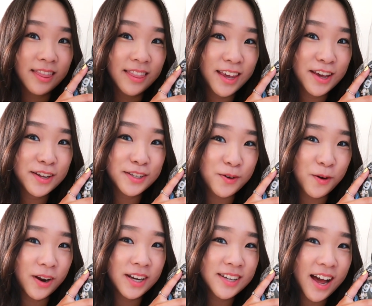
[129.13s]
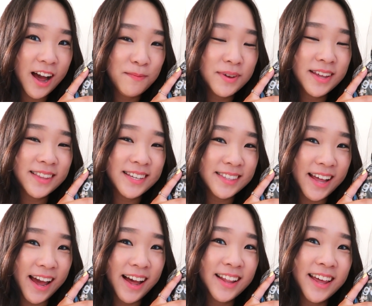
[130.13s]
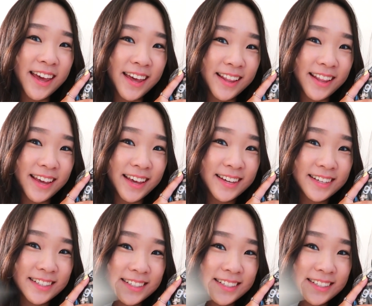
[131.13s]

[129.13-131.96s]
Theodora top in the style Haley.